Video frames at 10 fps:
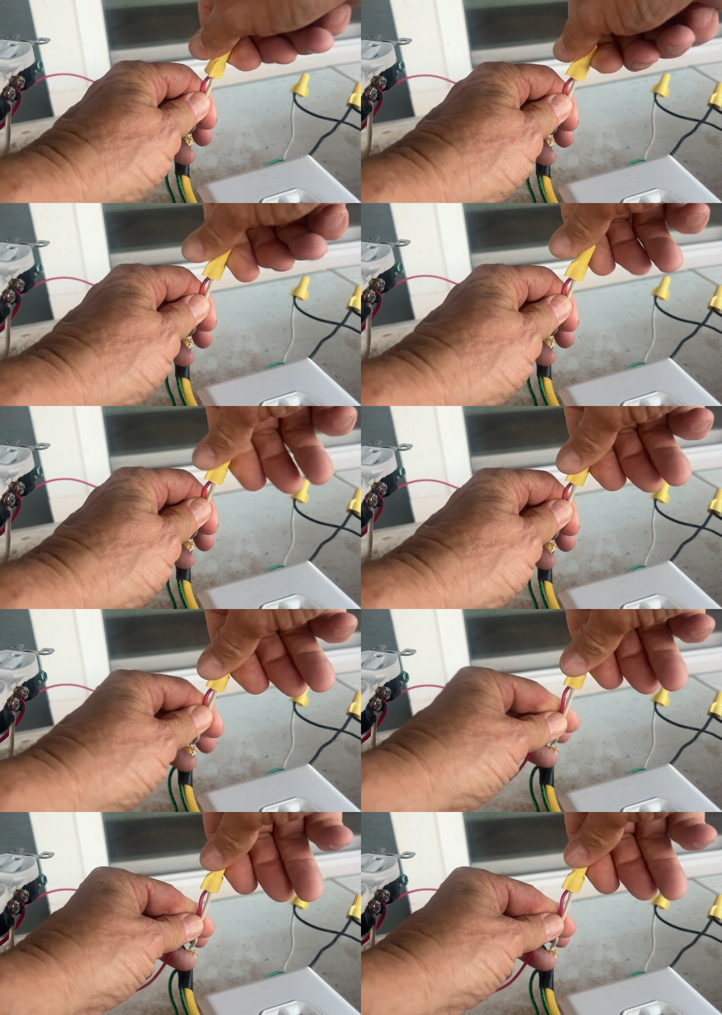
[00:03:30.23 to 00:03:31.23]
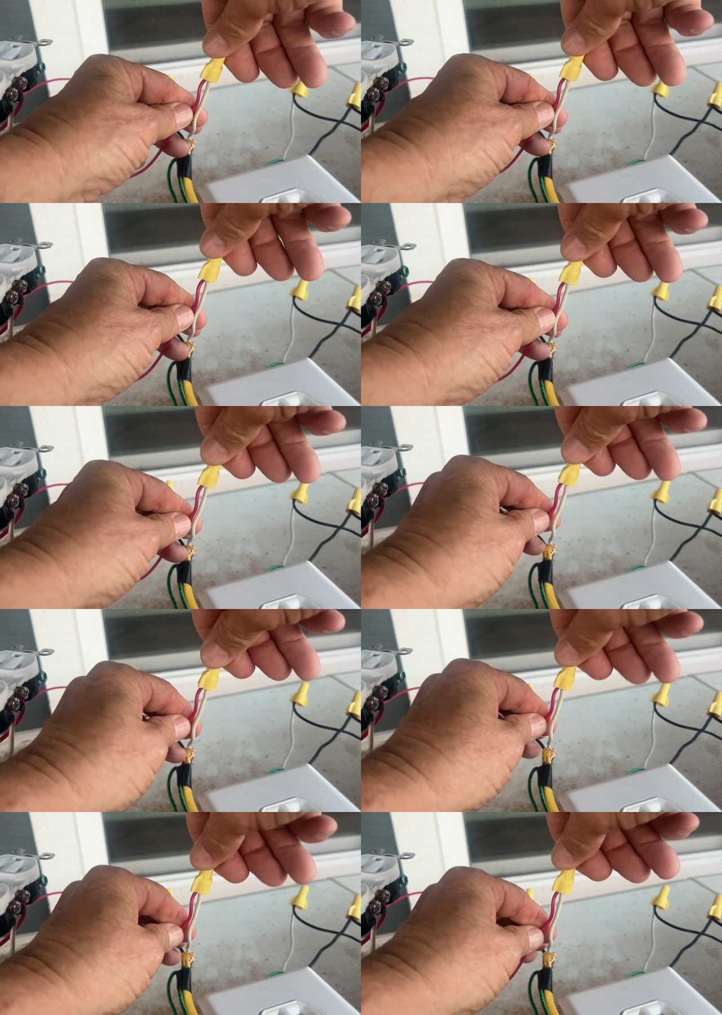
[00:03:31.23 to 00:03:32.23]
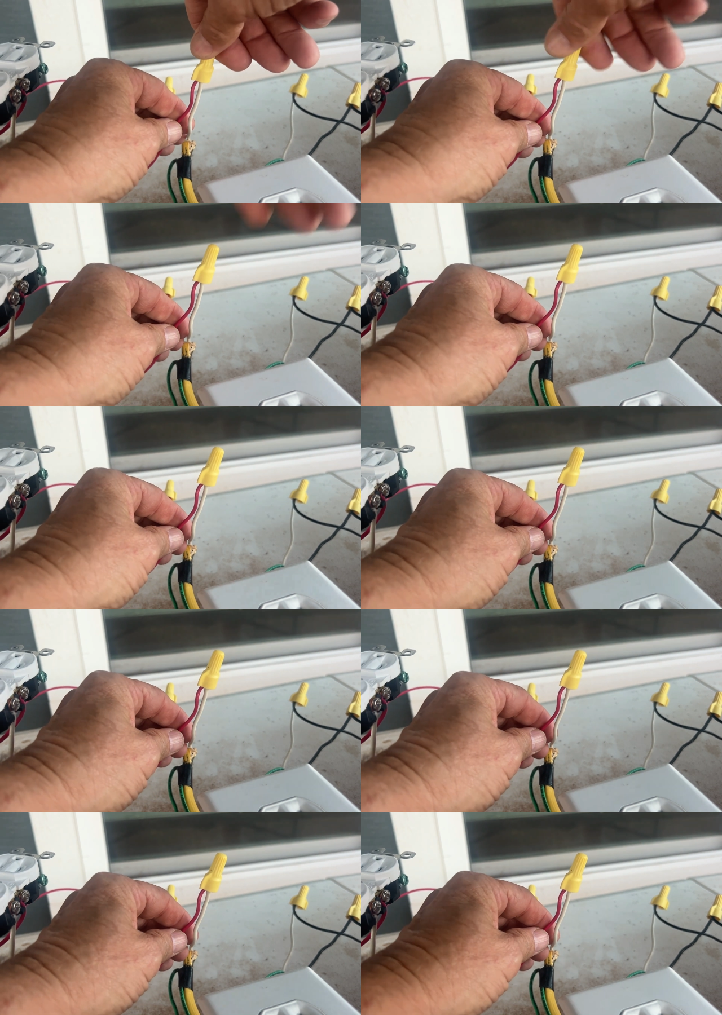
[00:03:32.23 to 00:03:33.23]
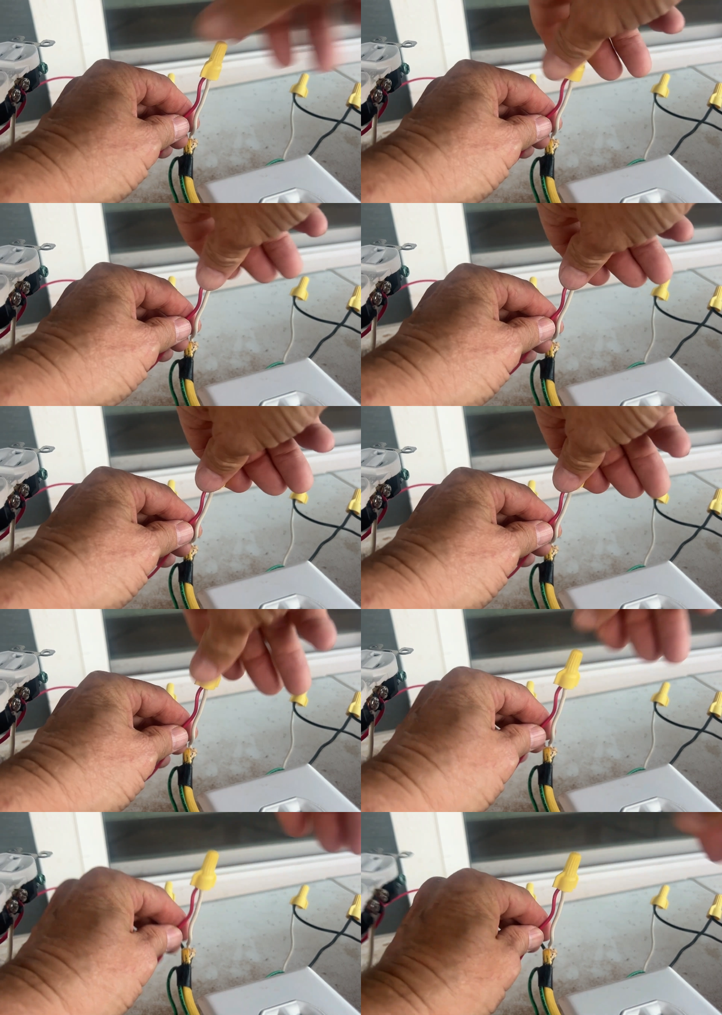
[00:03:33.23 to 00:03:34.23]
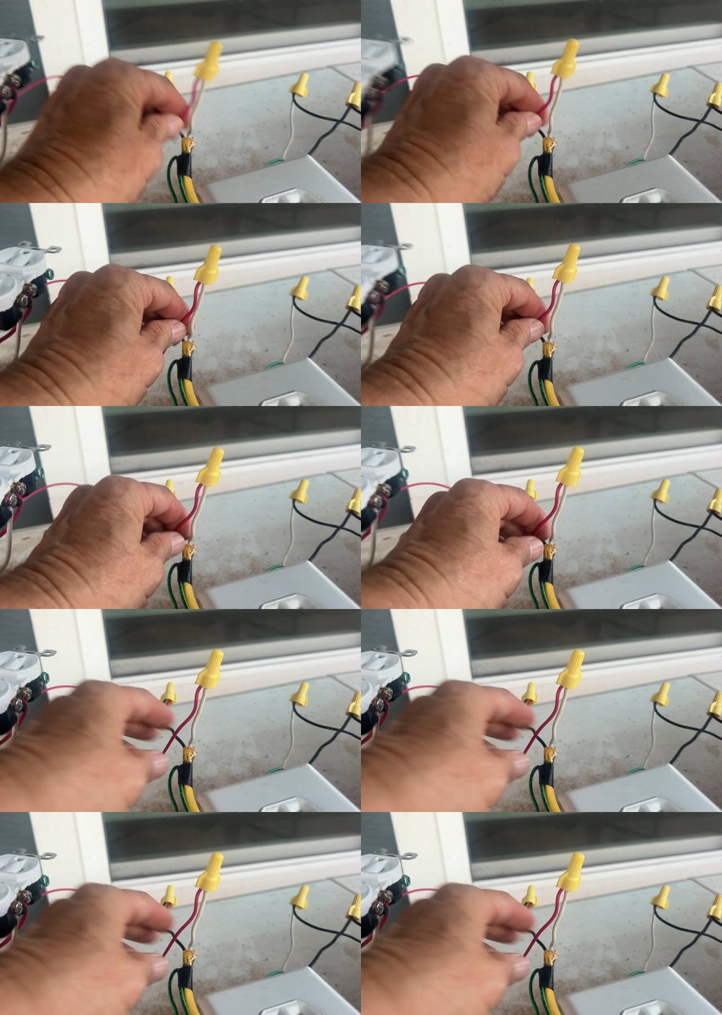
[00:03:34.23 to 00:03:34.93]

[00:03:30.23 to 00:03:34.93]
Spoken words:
No face is visible, so there are no lips to read.